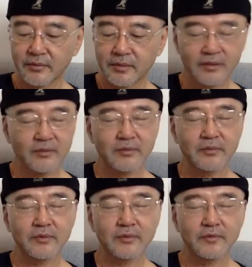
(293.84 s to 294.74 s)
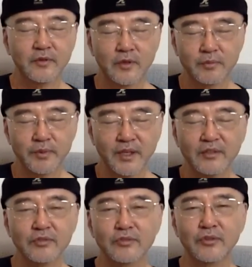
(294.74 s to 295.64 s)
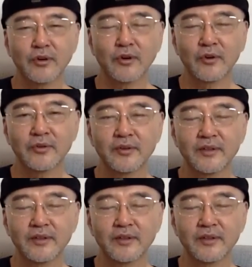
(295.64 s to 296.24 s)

But for a bean to grow,